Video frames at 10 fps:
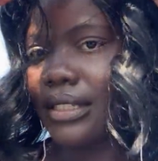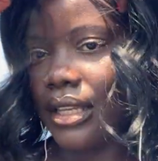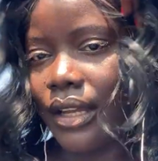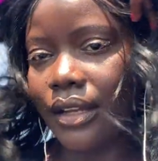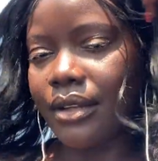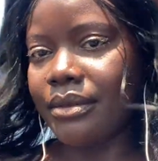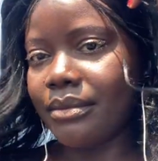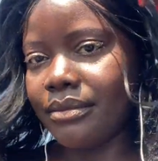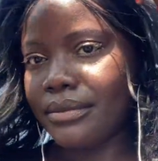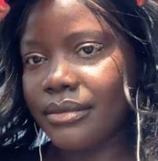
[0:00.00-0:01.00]

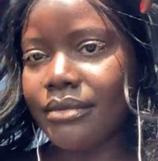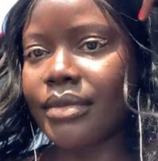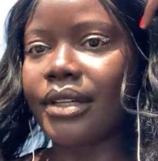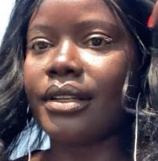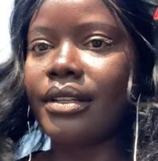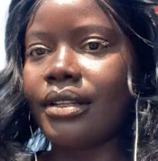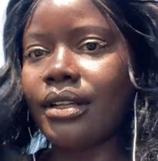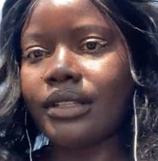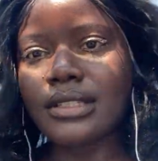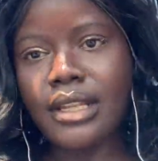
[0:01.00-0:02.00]
time, but
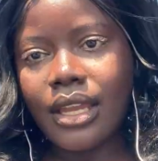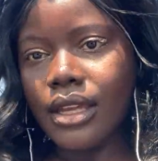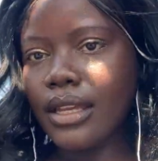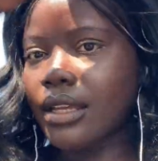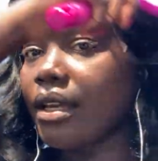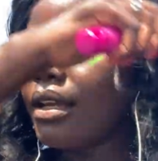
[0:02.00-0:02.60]
not today.